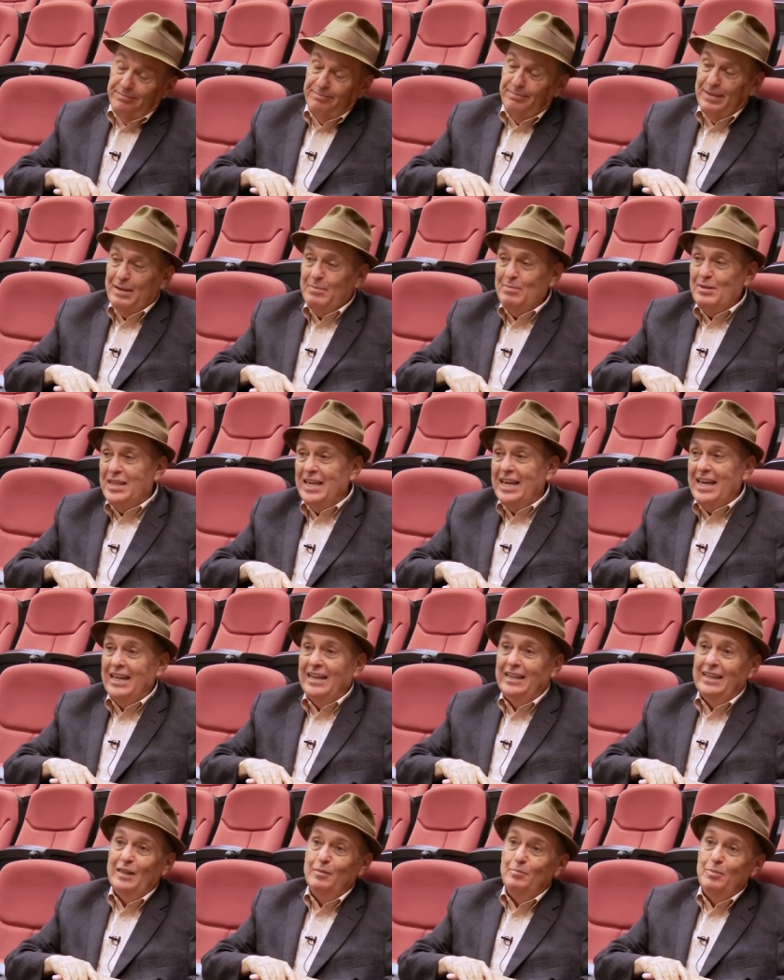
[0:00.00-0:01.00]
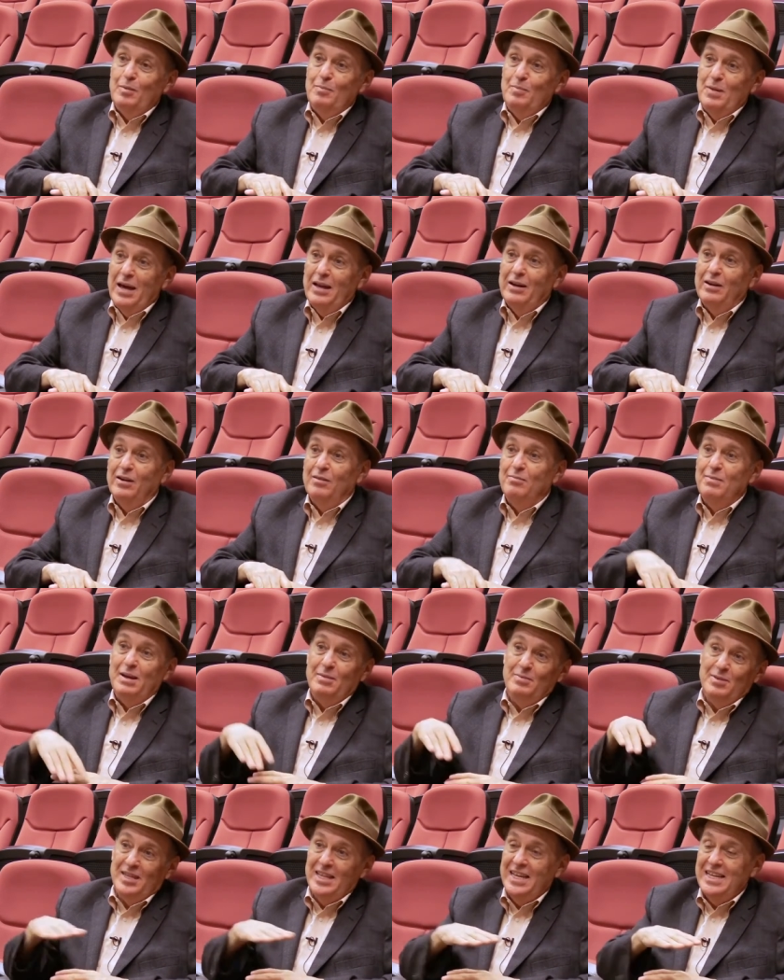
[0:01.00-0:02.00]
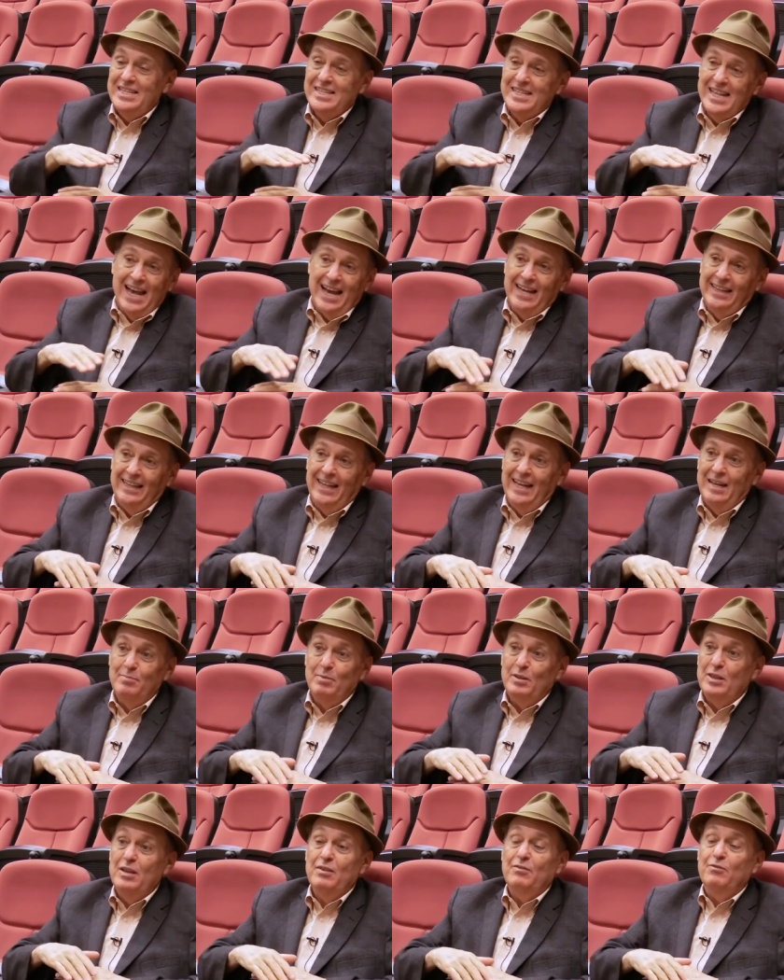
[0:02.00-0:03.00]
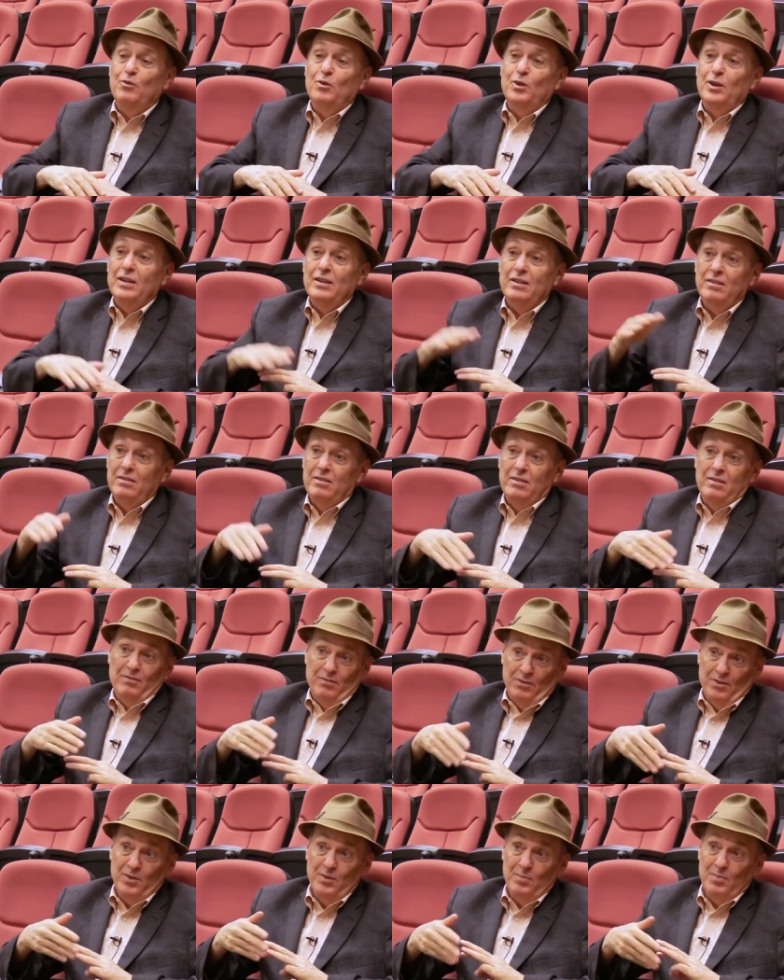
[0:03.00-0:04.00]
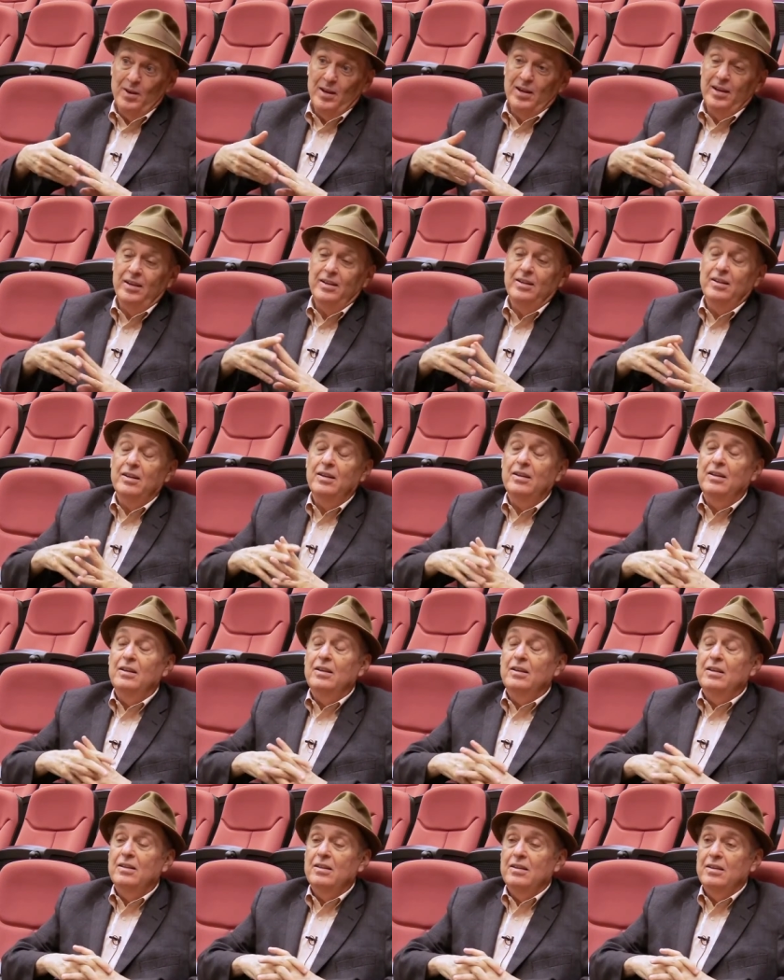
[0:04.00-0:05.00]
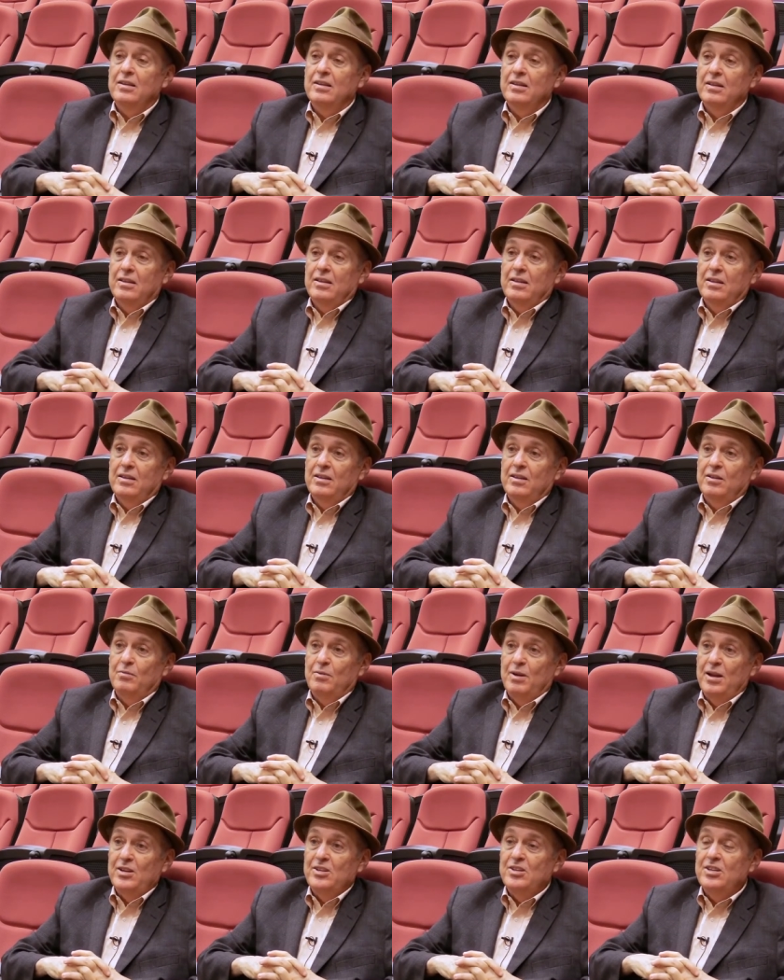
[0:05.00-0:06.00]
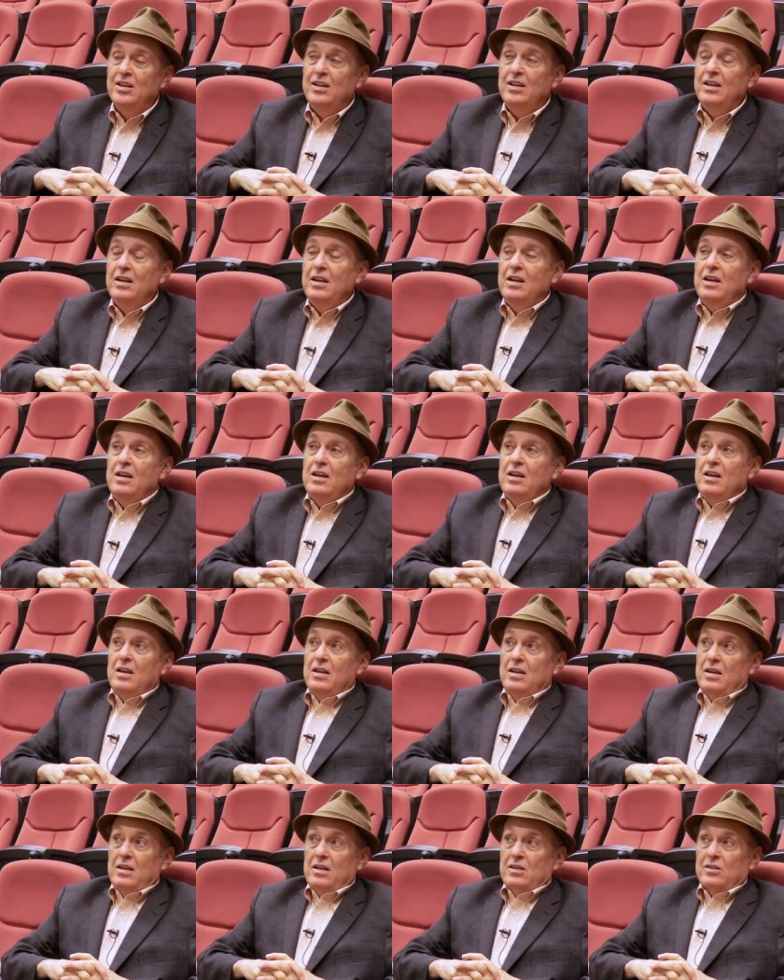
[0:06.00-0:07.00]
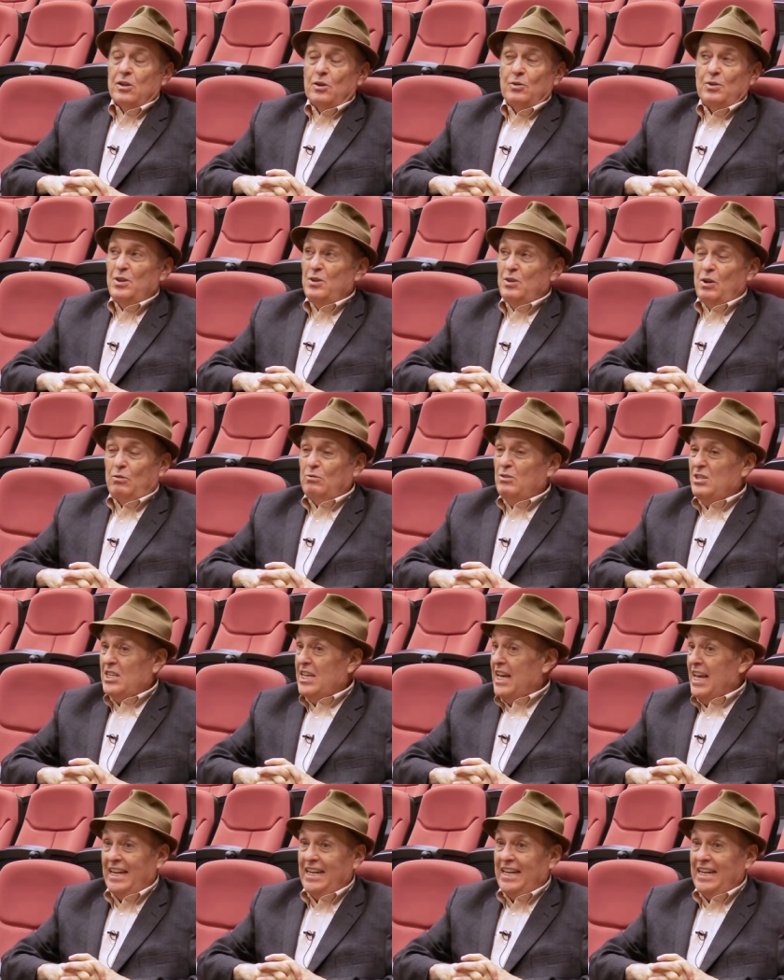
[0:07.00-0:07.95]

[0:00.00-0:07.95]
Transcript: maybe they get a little bit better, maybe they stagnate, but they're falling further behind the, the, the rich. So you don't see